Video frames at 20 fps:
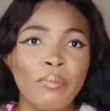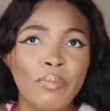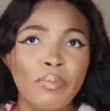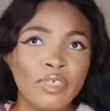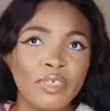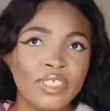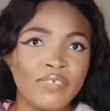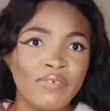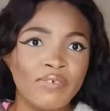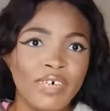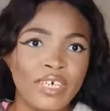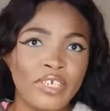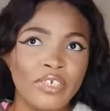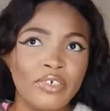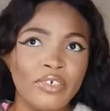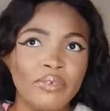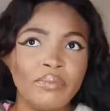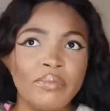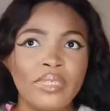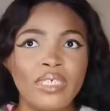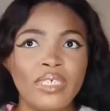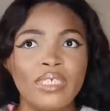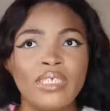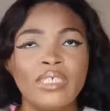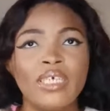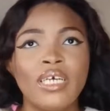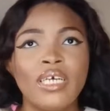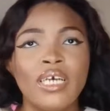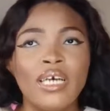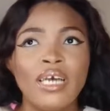butt
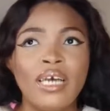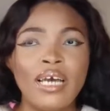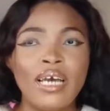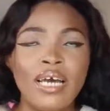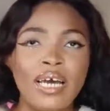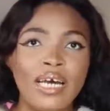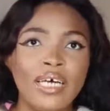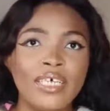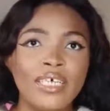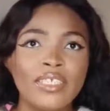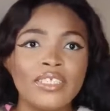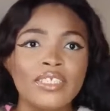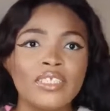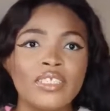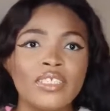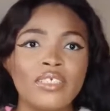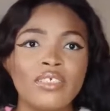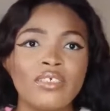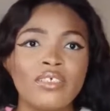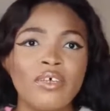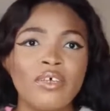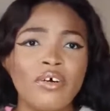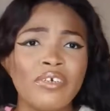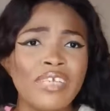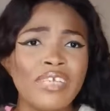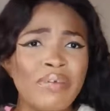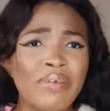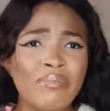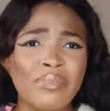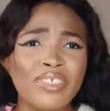vacuuming and
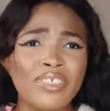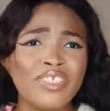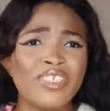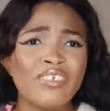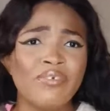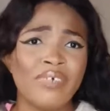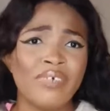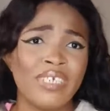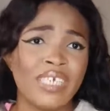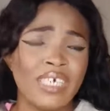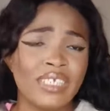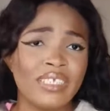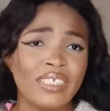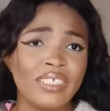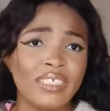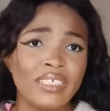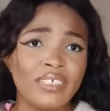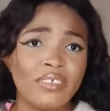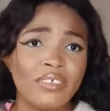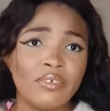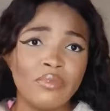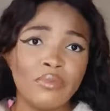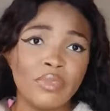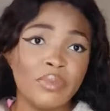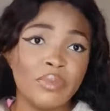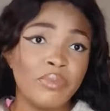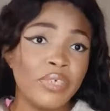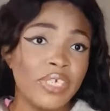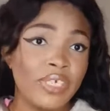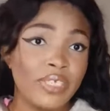other means of enhancing
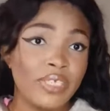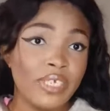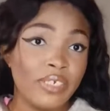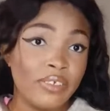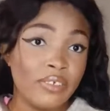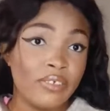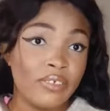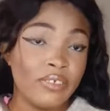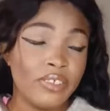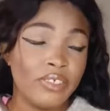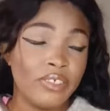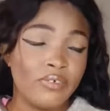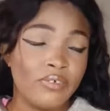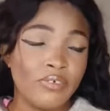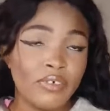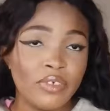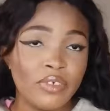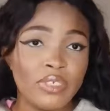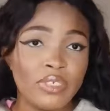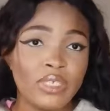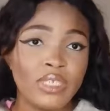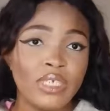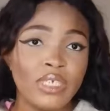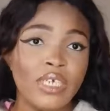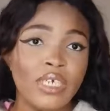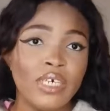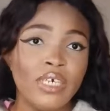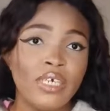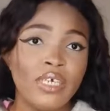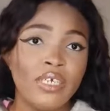with modern technology, of course.
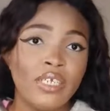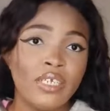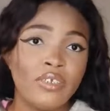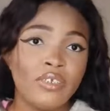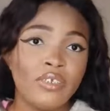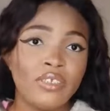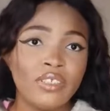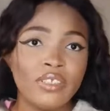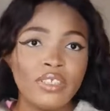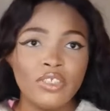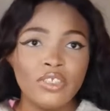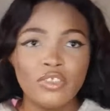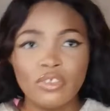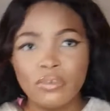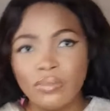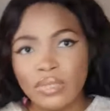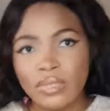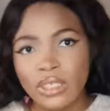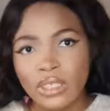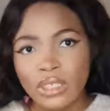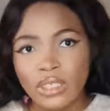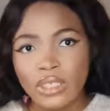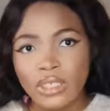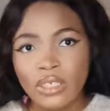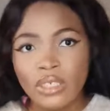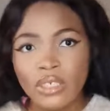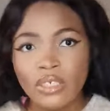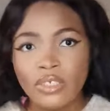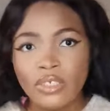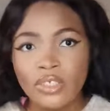That doesn't need to be
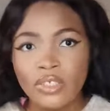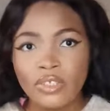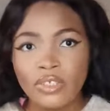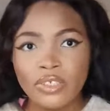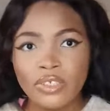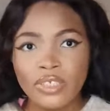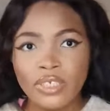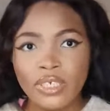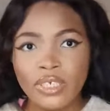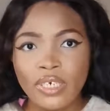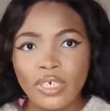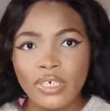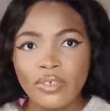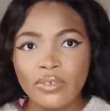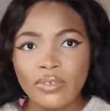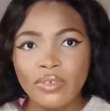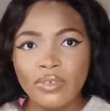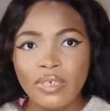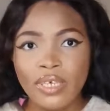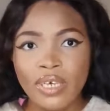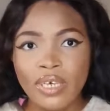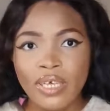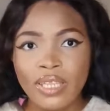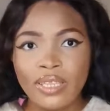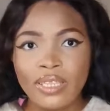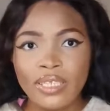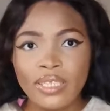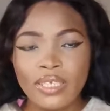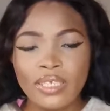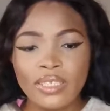surgical.
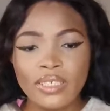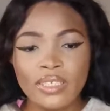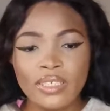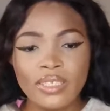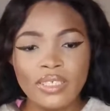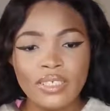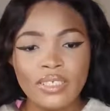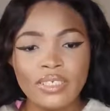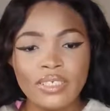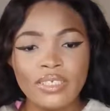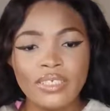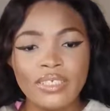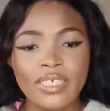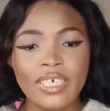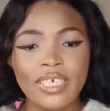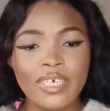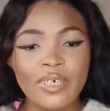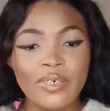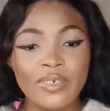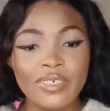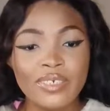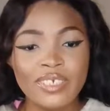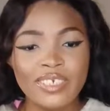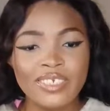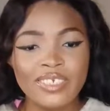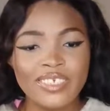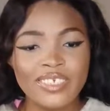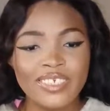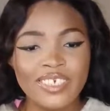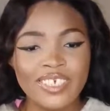The second
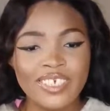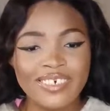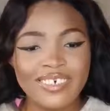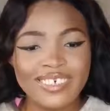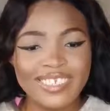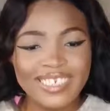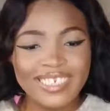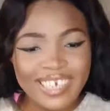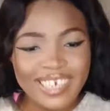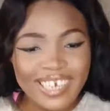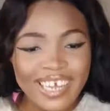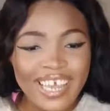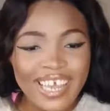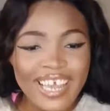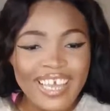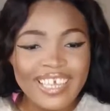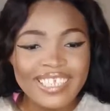insecurity,